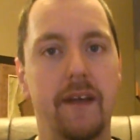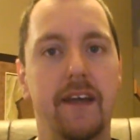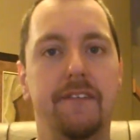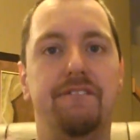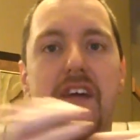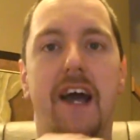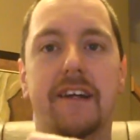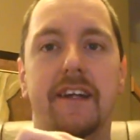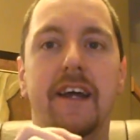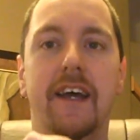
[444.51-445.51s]
In
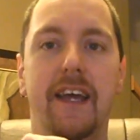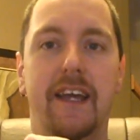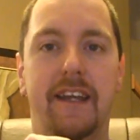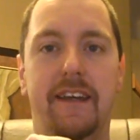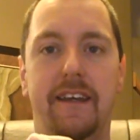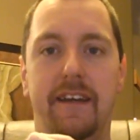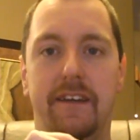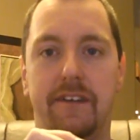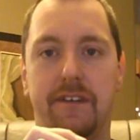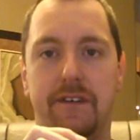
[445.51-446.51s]
fact, in
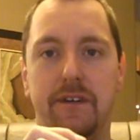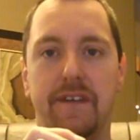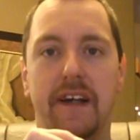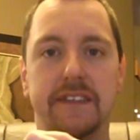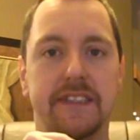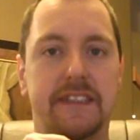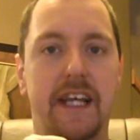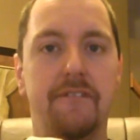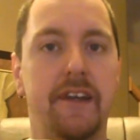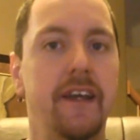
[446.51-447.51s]

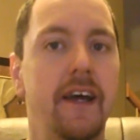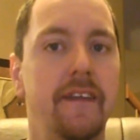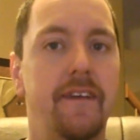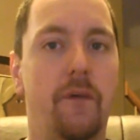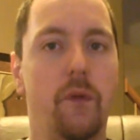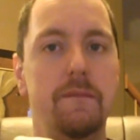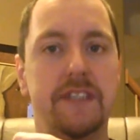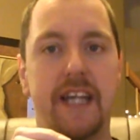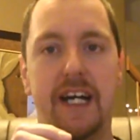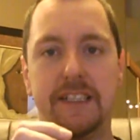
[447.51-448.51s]
2007, the
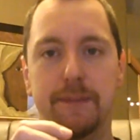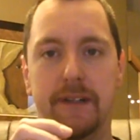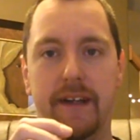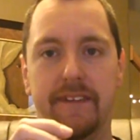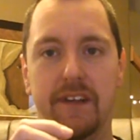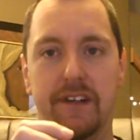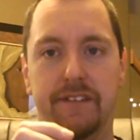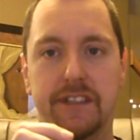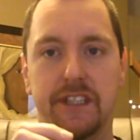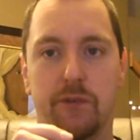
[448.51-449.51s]
Women's Hospital at the
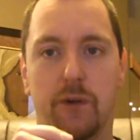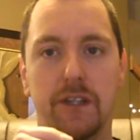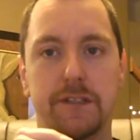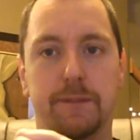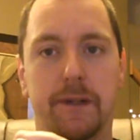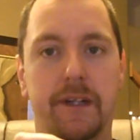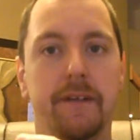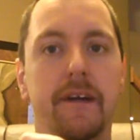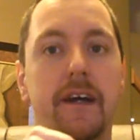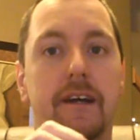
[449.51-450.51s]
University of Wartburg
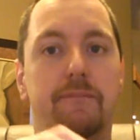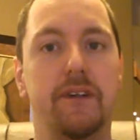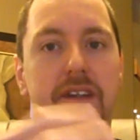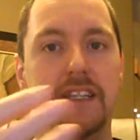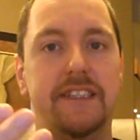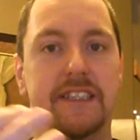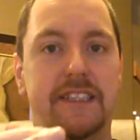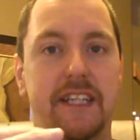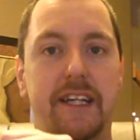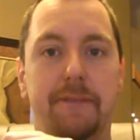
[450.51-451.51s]
released a
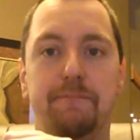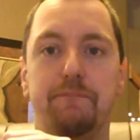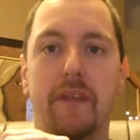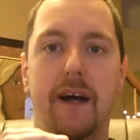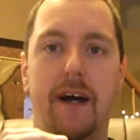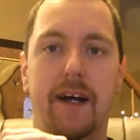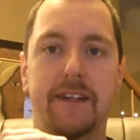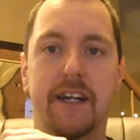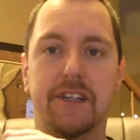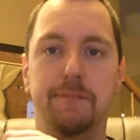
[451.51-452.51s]
study.
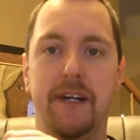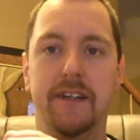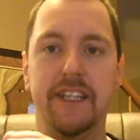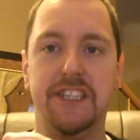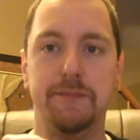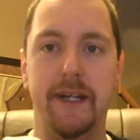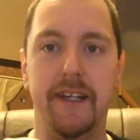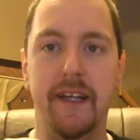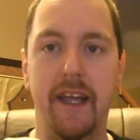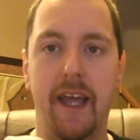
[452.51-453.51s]
Dr. Melanie
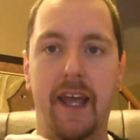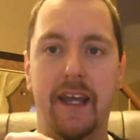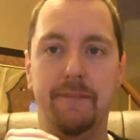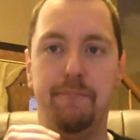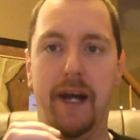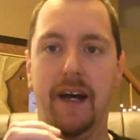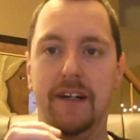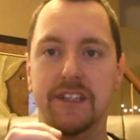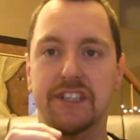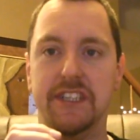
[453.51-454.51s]
Schmidt and
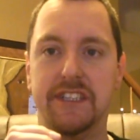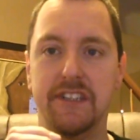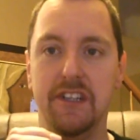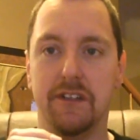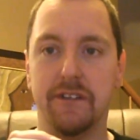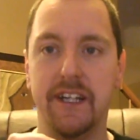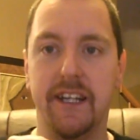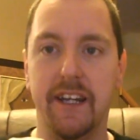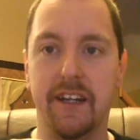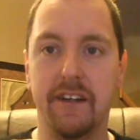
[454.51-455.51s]
biologist
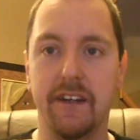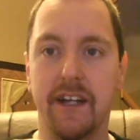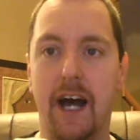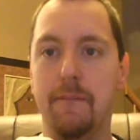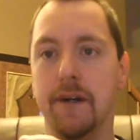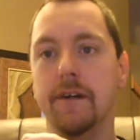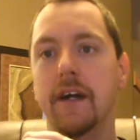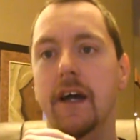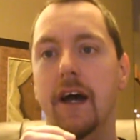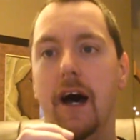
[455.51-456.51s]
Ulrike Kammer,
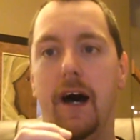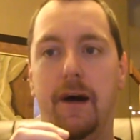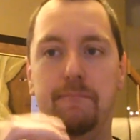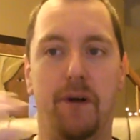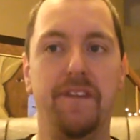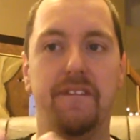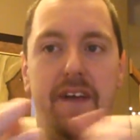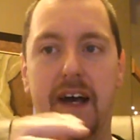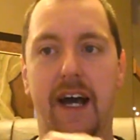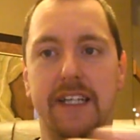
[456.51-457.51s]
both of
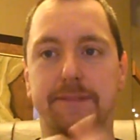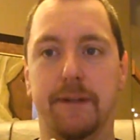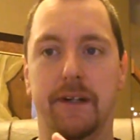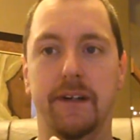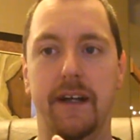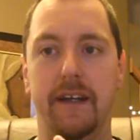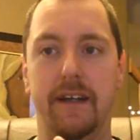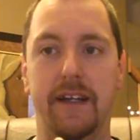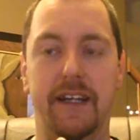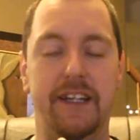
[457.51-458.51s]
the hospital,
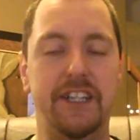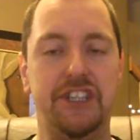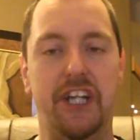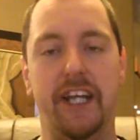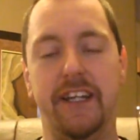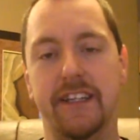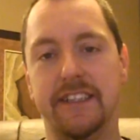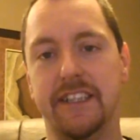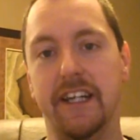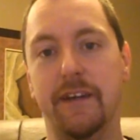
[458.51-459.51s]
initiated a
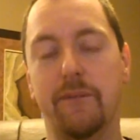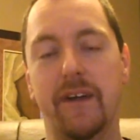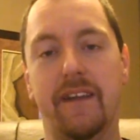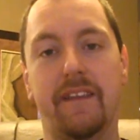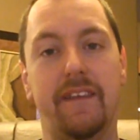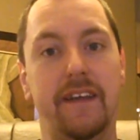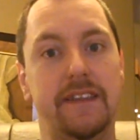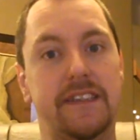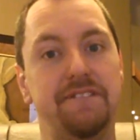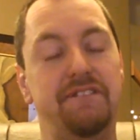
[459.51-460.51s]
study with
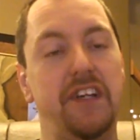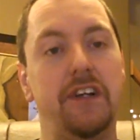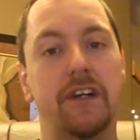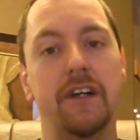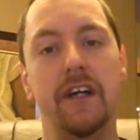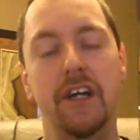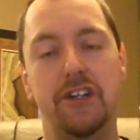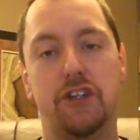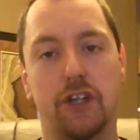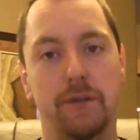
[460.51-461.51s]
the severe
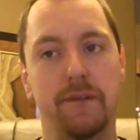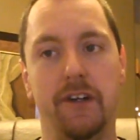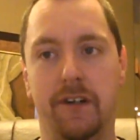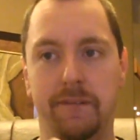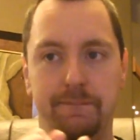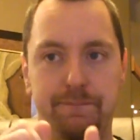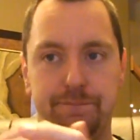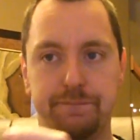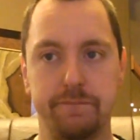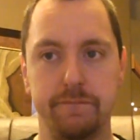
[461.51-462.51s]
terminal
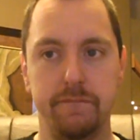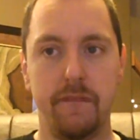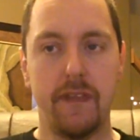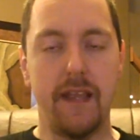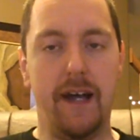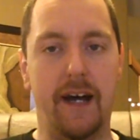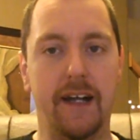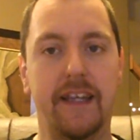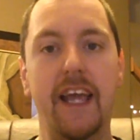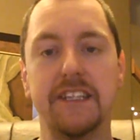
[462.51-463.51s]

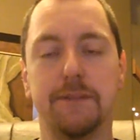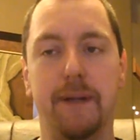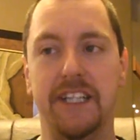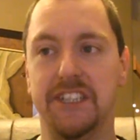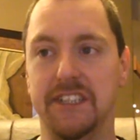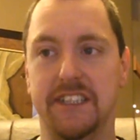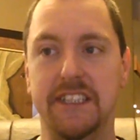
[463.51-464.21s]
cancer patients.